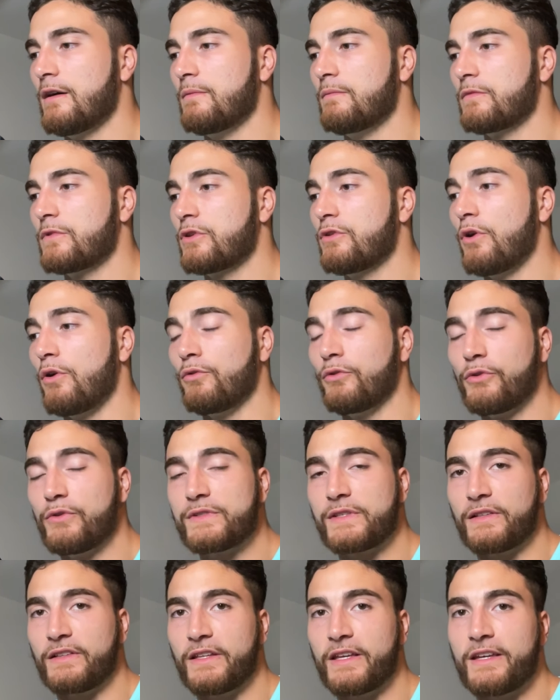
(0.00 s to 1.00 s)
you don't
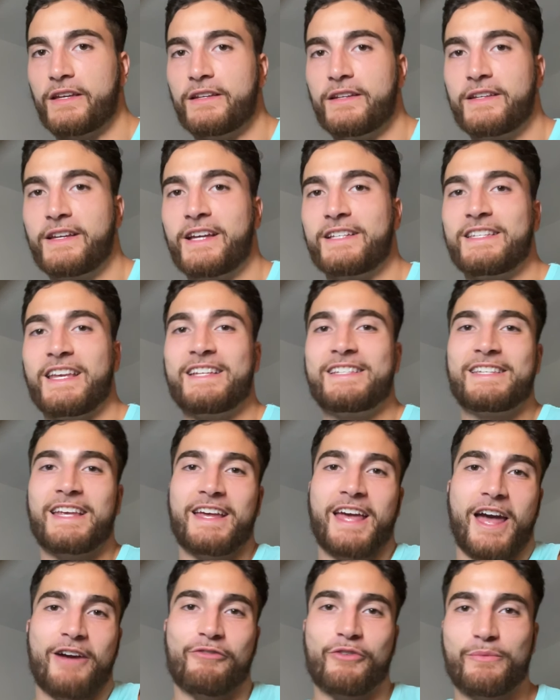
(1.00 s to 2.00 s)
lose the lead, because they
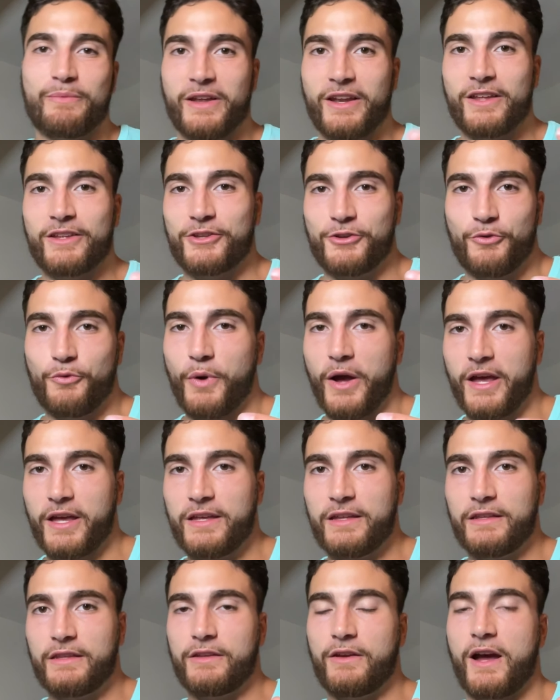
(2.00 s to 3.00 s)
say every minute you
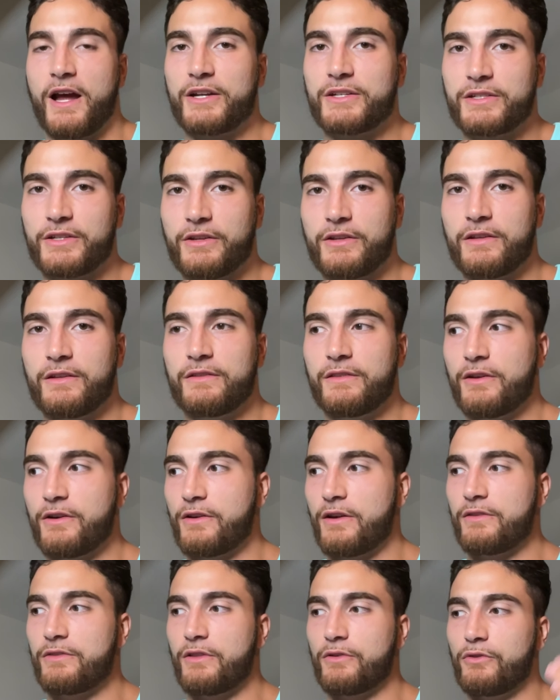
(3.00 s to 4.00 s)
wait,
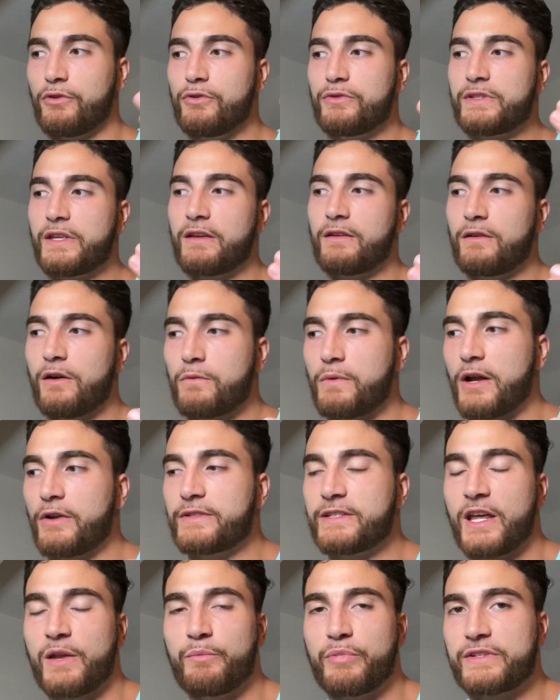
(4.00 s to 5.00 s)
they're losing around
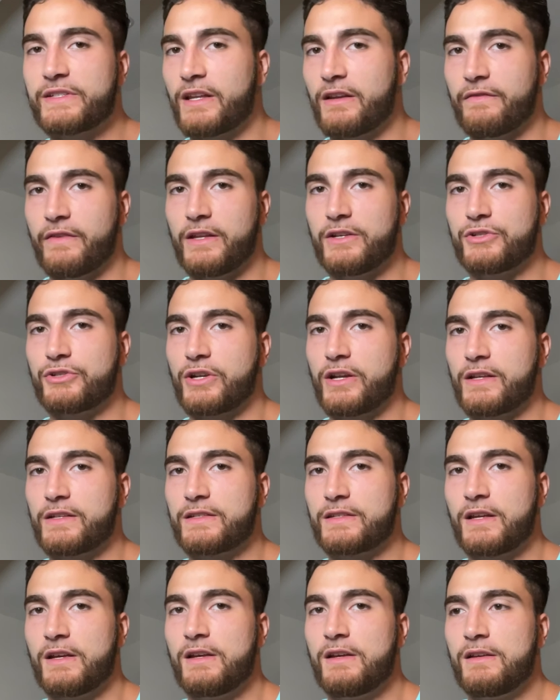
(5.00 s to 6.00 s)
10% of
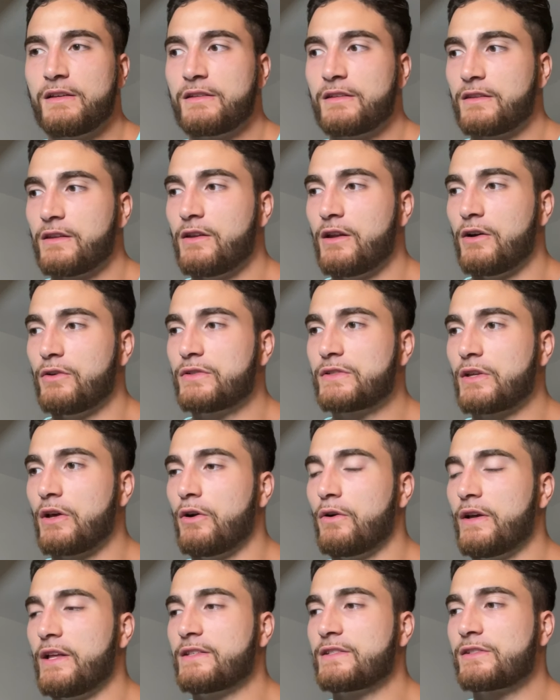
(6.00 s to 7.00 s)
interest,
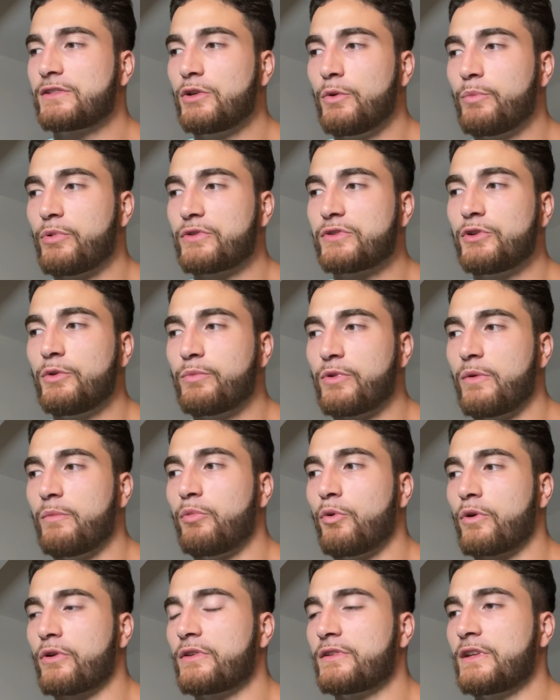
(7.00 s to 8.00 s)
so it's super
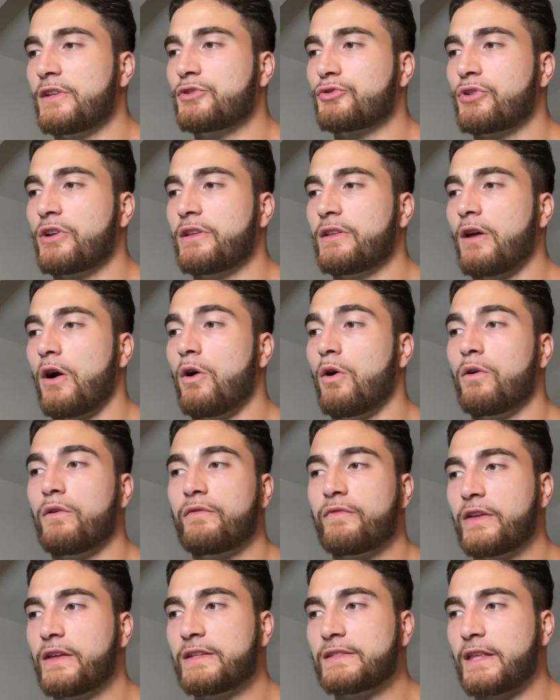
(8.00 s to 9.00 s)
important to treat all
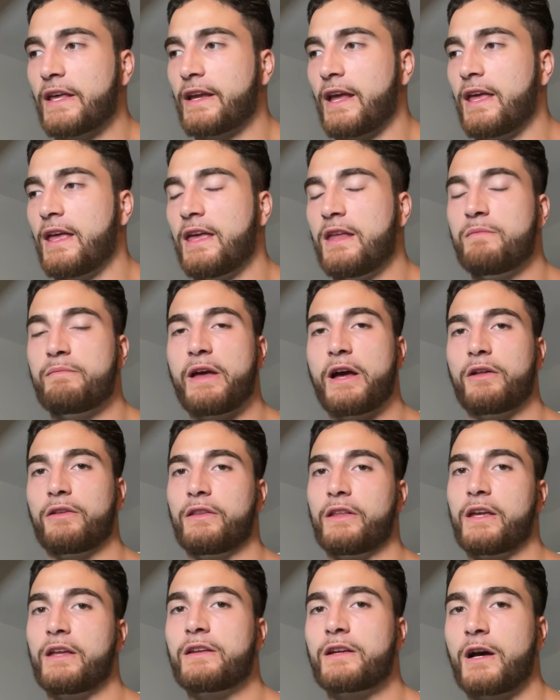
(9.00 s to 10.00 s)
of these like an inbound
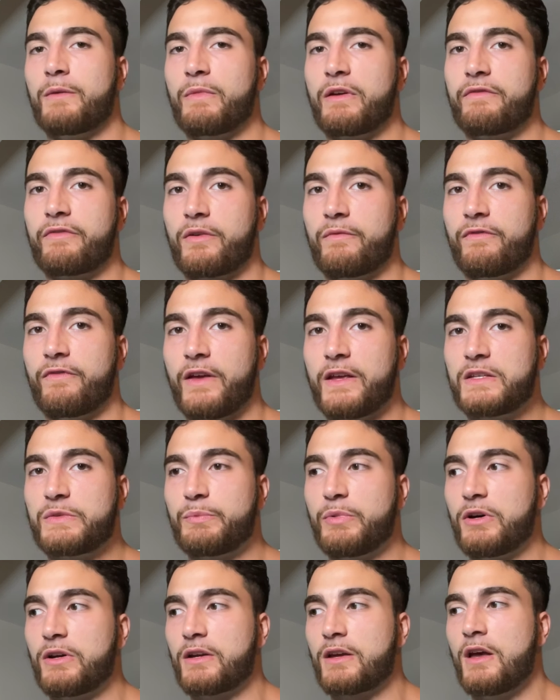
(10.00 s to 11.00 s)
lead coming from
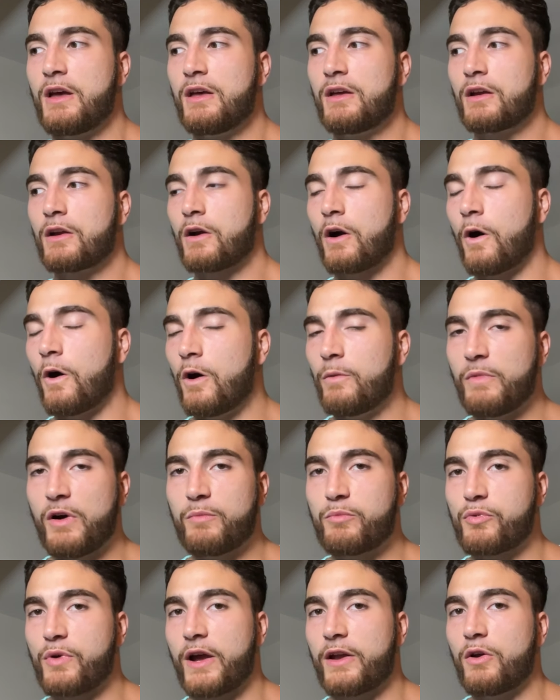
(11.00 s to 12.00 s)
Facebook. Call them
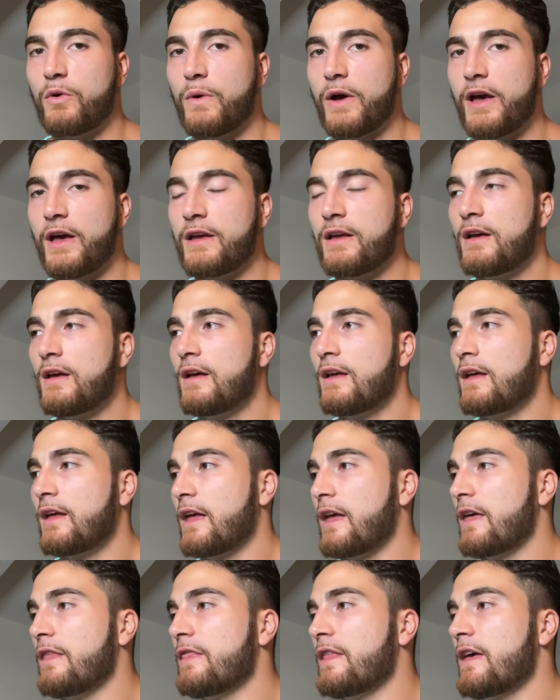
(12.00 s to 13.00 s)
up right away,
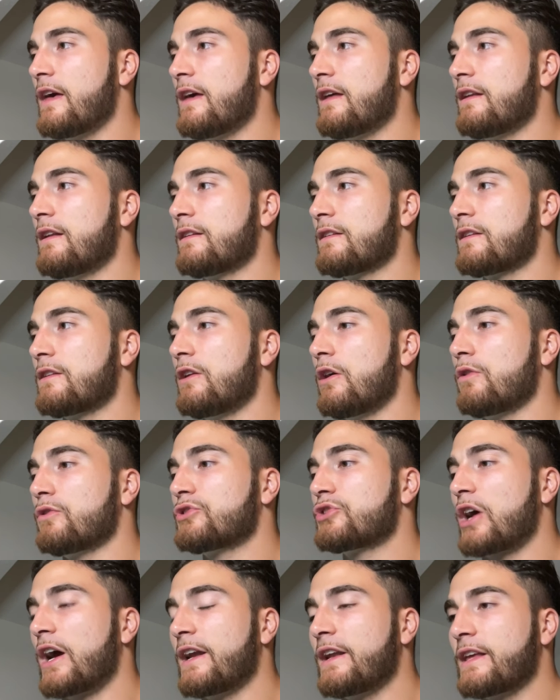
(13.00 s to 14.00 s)
and then
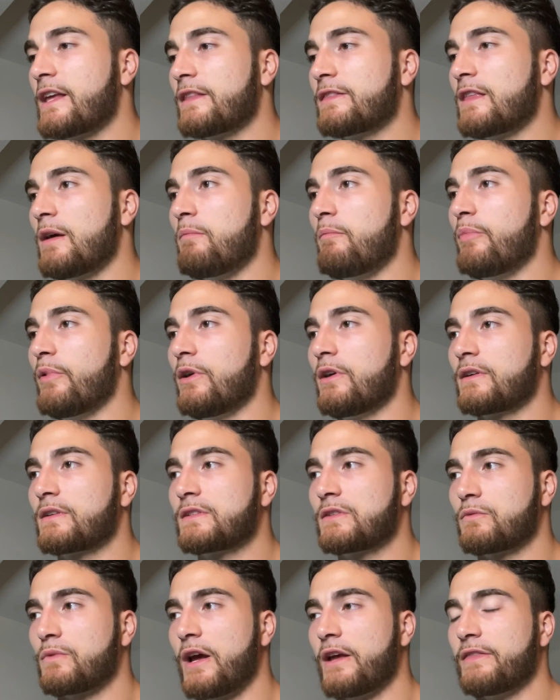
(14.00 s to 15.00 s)
try to get them
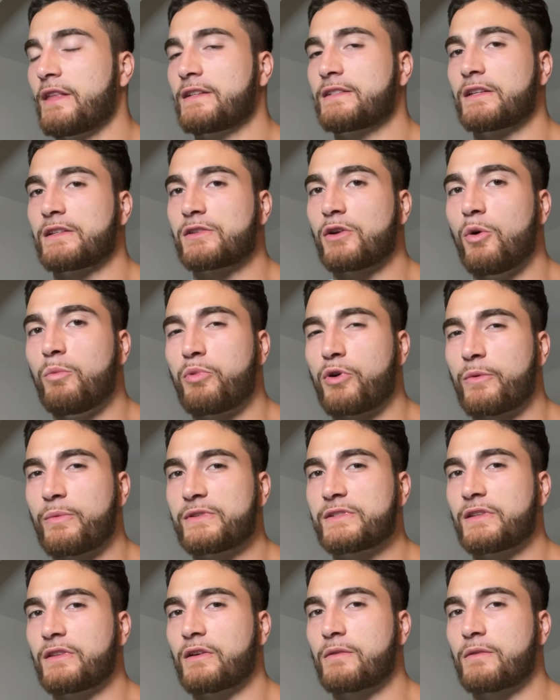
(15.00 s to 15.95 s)
booked, right? That's the sole purpose